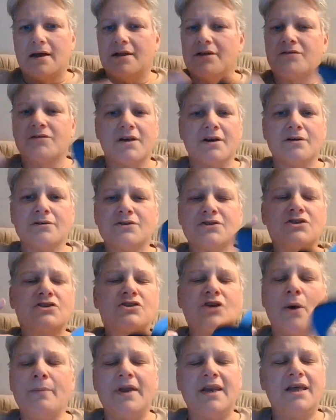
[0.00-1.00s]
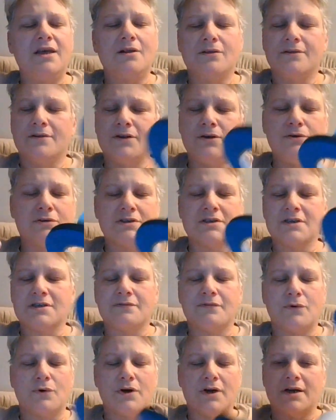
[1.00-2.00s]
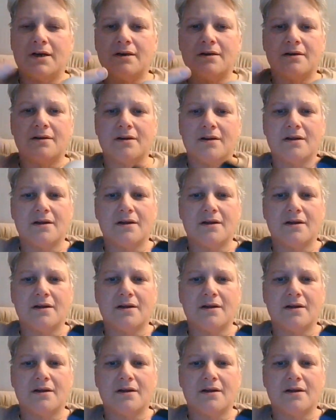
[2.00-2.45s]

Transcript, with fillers: There are so many uses for it,